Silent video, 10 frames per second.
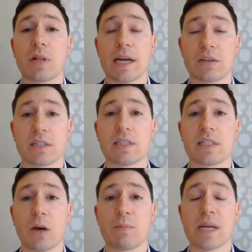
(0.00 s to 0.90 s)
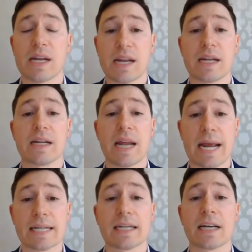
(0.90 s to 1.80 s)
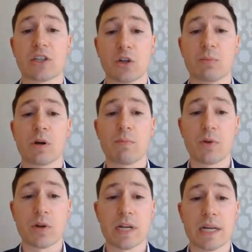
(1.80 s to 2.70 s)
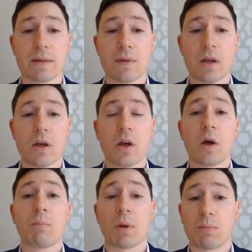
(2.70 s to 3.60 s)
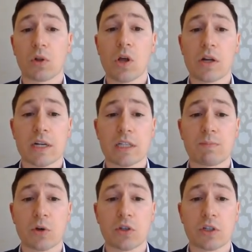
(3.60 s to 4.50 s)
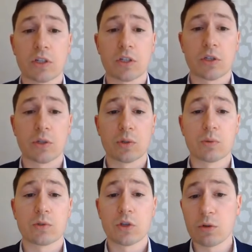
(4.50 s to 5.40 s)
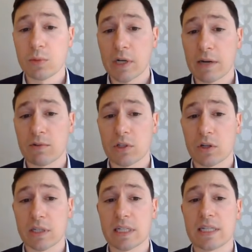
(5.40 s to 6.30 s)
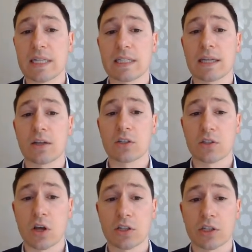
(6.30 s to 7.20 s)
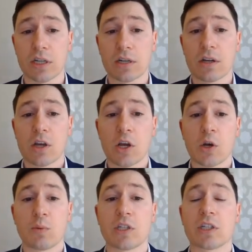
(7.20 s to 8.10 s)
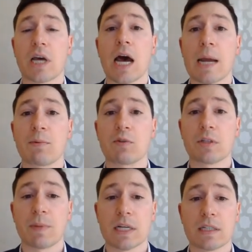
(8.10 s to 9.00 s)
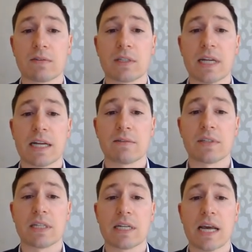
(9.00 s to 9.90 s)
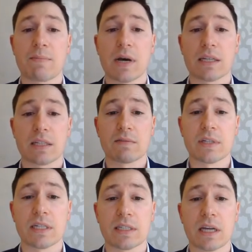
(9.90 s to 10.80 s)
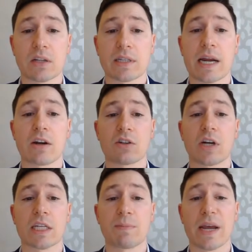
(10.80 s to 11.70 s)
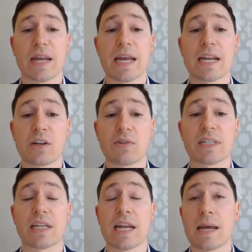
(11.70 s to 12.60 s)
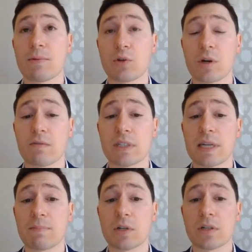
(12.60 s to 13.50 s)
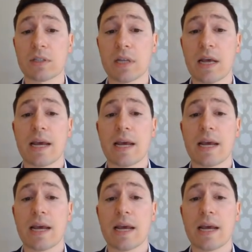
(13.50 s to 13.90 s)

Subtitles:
players in cell mediated anti-tumor immunity, but prolonged exposure to tumor can result in T cell exhaustion, which is a hyperresponsive state of CD8 positive T cells characterized by increased inhibitory receptors